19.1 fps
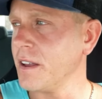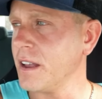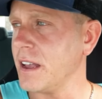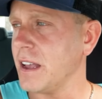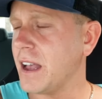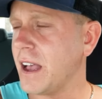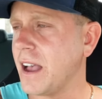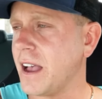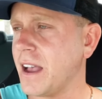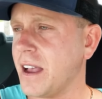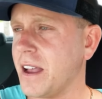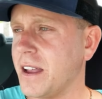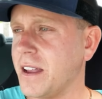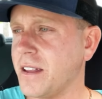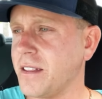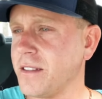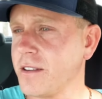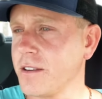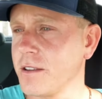
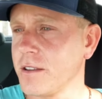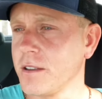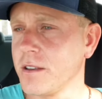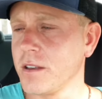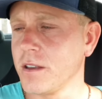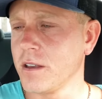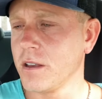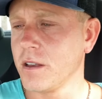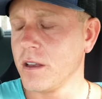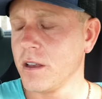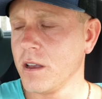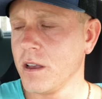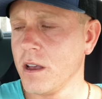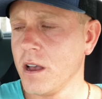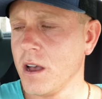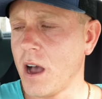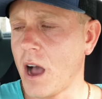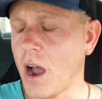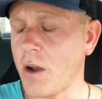And
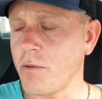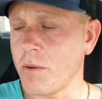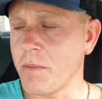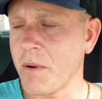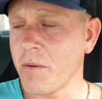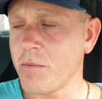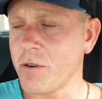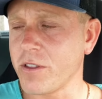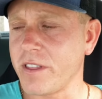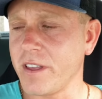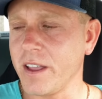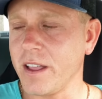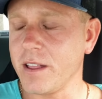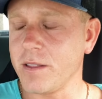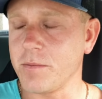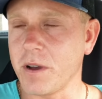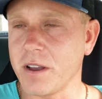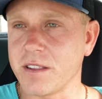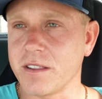I remember thinking
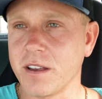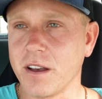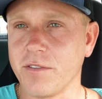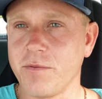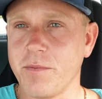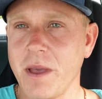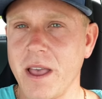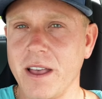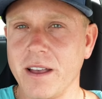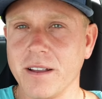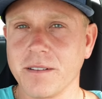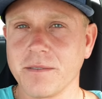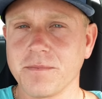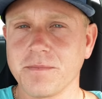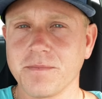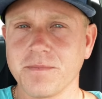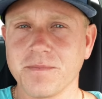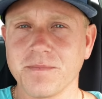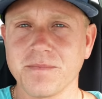to myself, man,
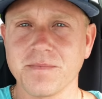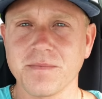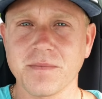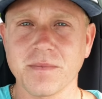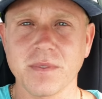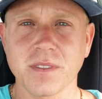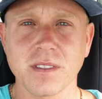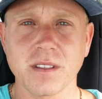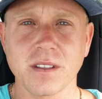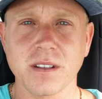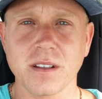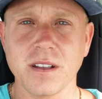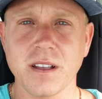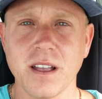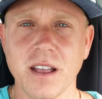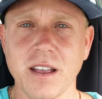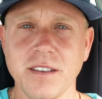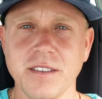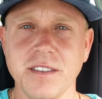
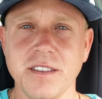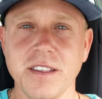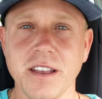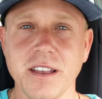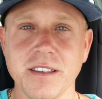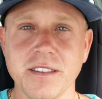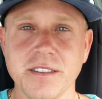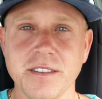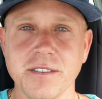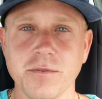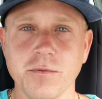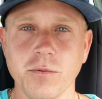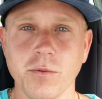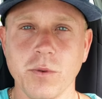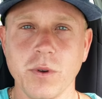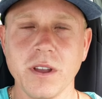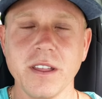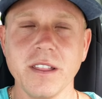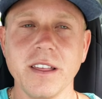is this
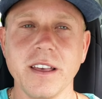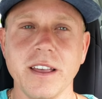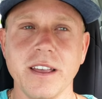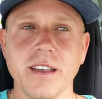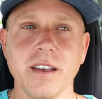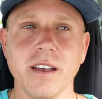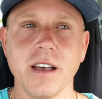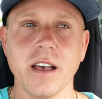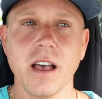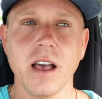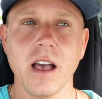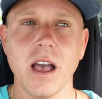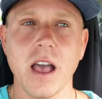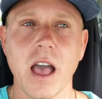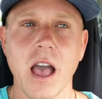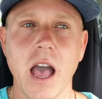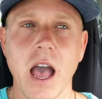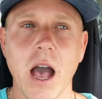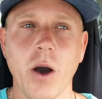really
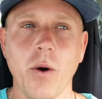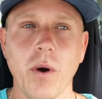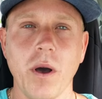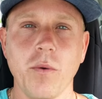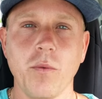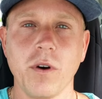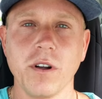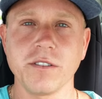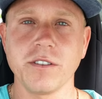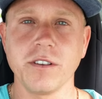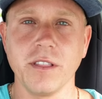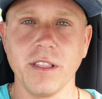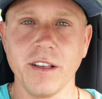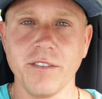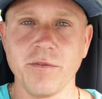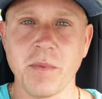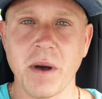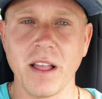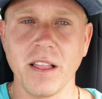how I want to
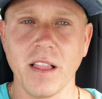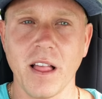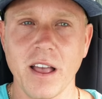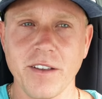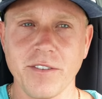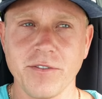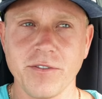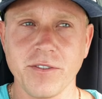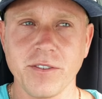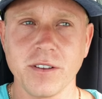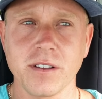live my life?